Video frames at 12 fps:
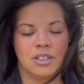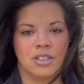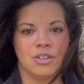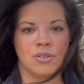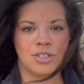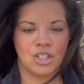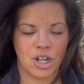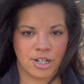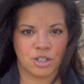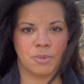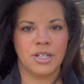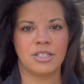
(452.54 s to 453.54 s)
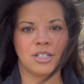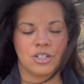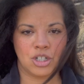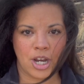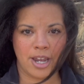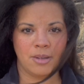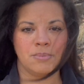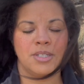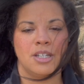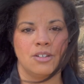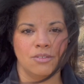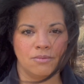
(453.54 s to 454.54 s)
those judgments, shame,
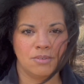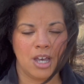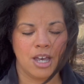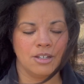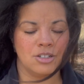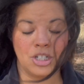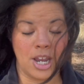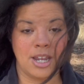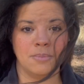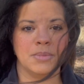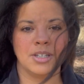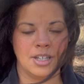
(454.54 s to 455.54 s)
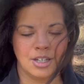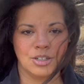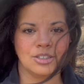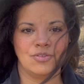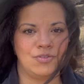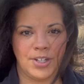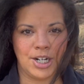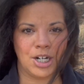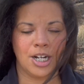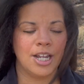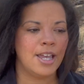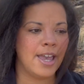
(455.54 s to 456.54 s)
guilt,
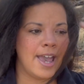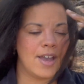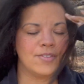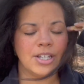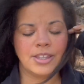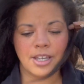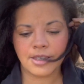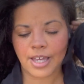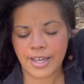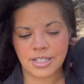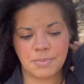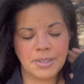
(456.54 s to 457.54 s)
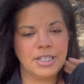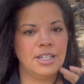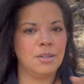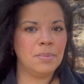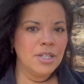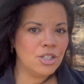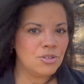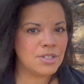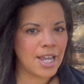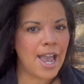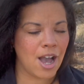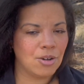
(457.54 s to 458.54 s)
fear, everything that has been keeping you
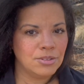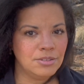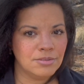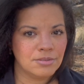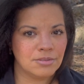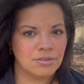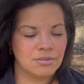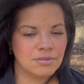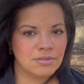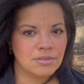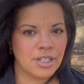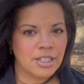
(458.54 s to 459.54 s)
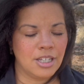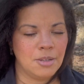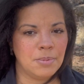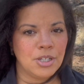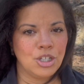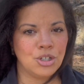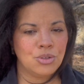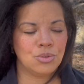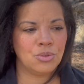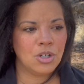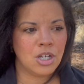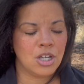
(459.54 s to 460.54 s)
down, keeping
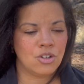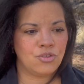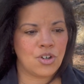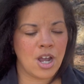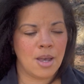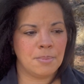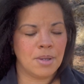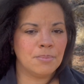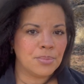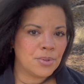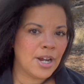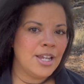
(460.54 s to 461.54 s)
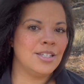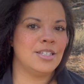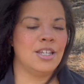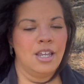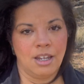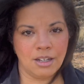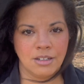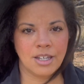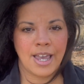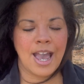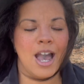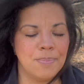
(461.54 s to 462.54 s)
you from embracing
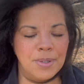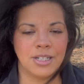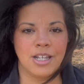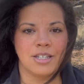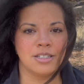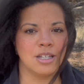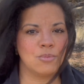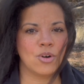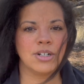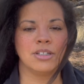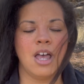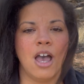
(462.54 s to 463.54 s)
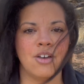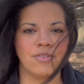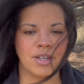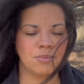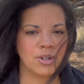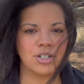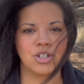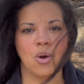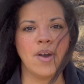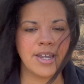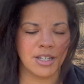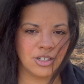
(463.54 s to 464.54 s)
happiness and more love and more
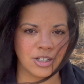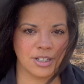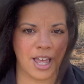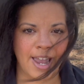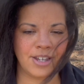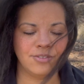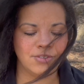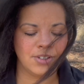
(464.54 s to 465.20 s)
joy in your life.